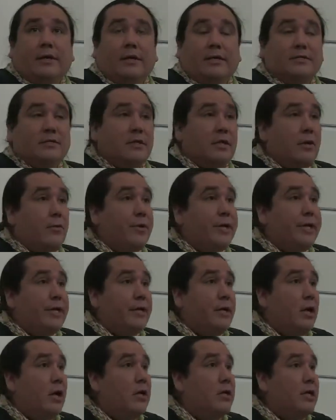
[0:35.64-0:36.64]
so that we
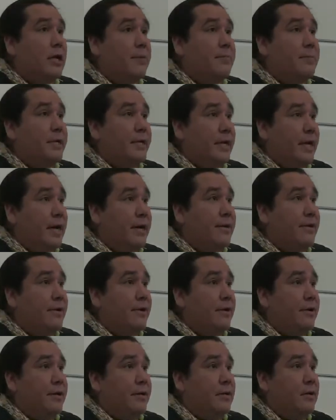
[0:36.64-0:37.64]
could all come
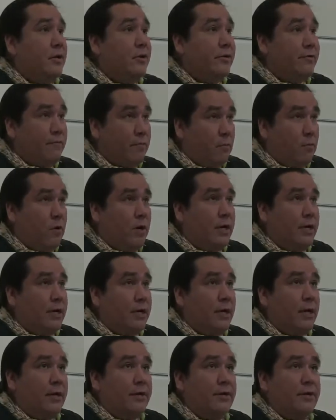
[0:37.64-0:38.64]
together and learn from one
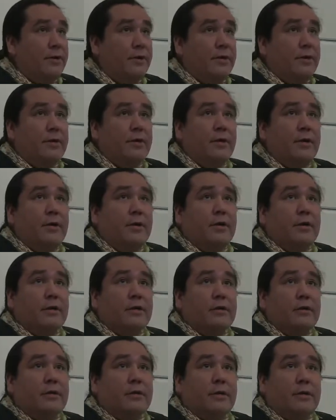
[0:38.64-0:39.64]
another and,
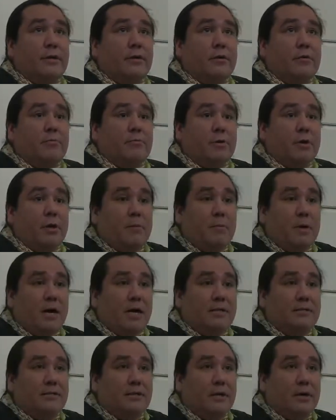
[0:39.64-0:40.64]
you know, put our
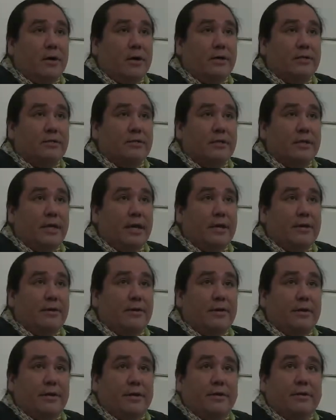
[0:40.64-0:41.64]
minds and our hearts
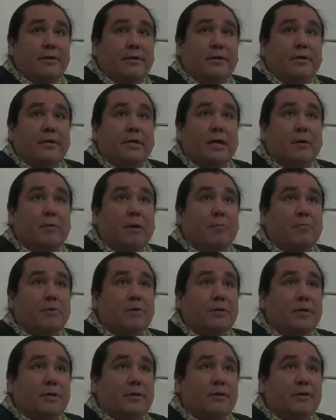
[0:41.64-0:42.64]
together to come up
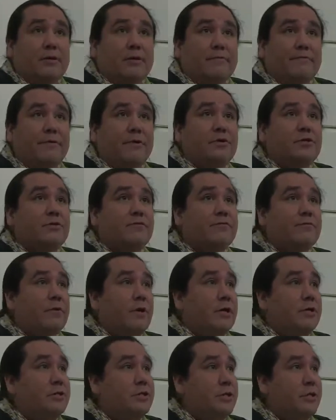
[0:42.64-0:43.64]
with a future for
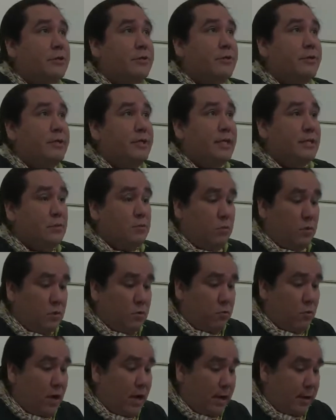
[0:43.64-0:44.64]
our children that's
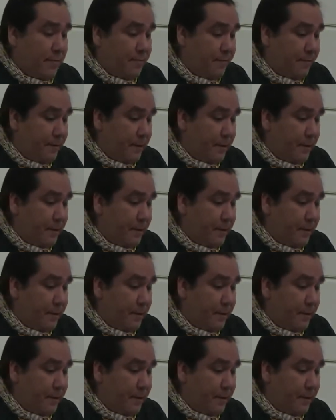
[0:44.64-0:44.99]
worthwhile.